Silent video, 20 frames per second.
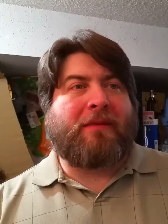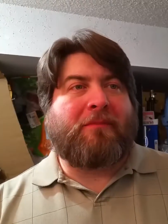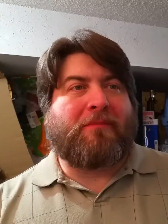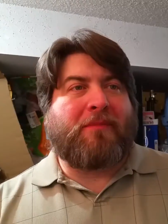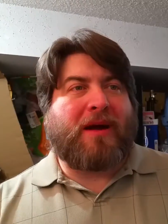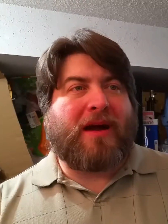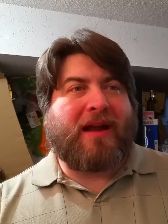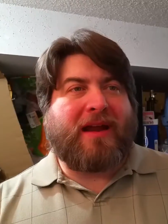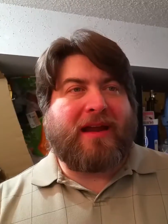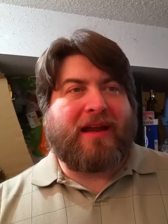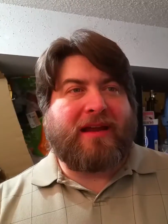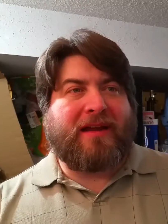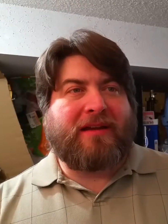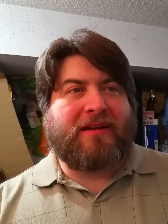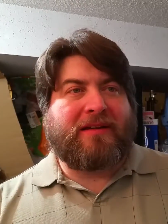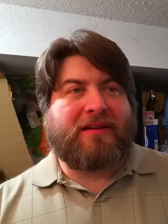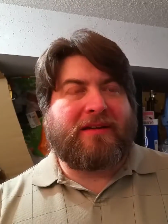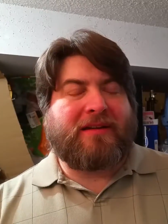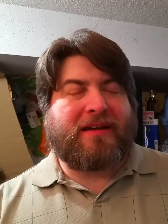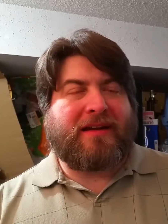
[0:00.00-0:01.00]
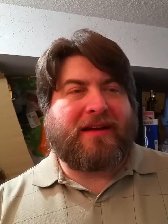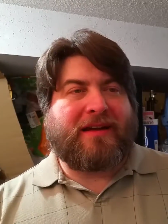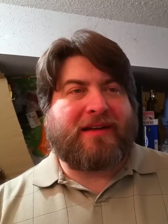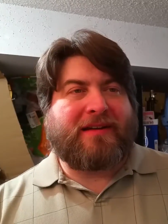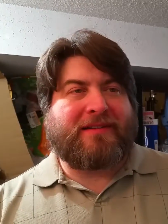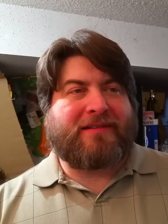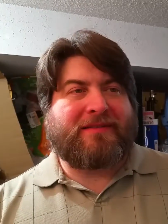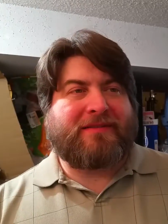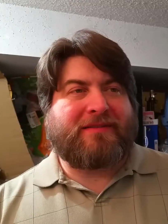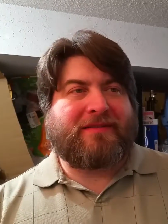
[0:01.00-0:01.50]
my
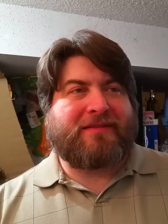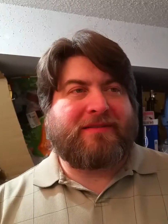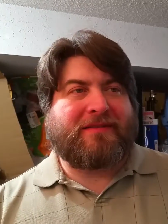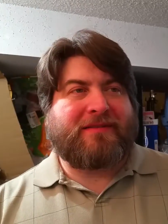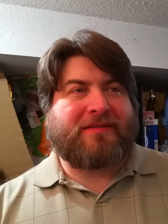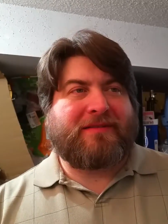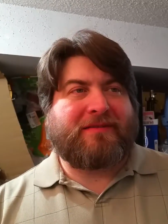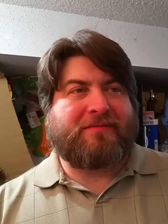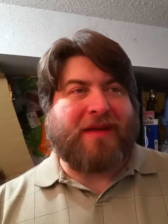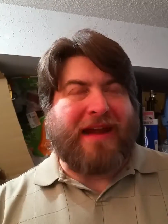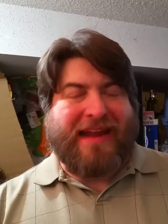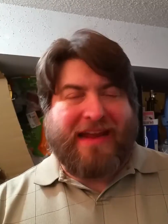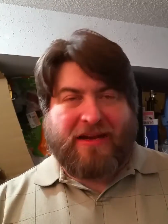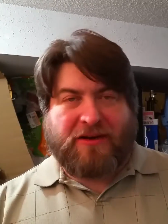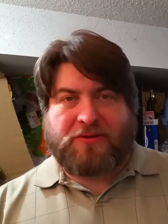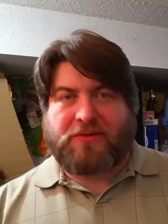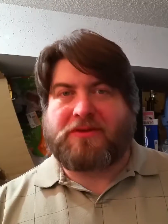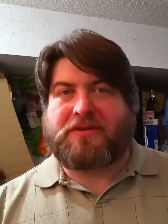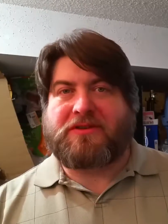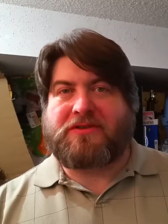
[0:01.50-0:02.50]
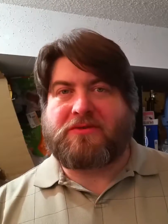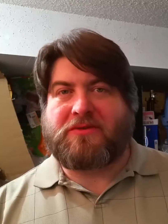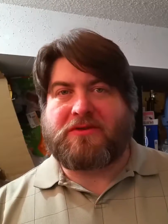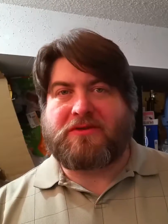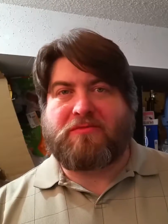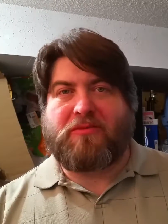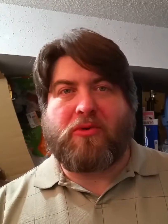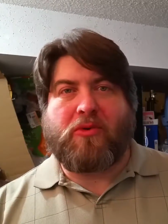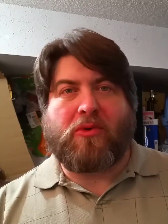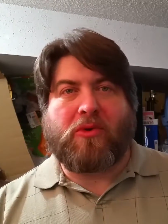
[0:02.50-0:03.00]
uh, my interest
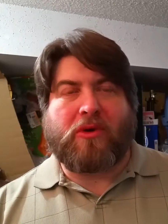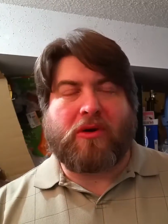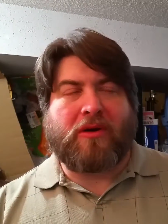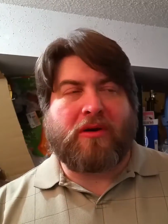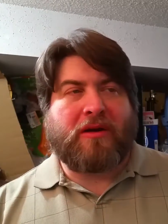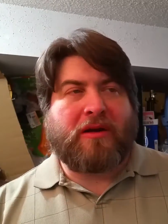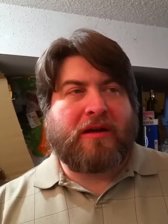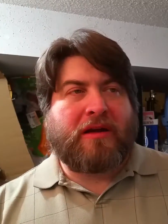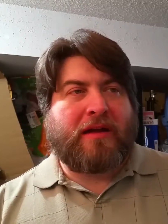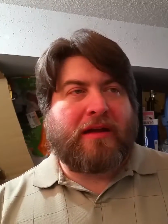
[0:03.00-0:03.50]
was poor.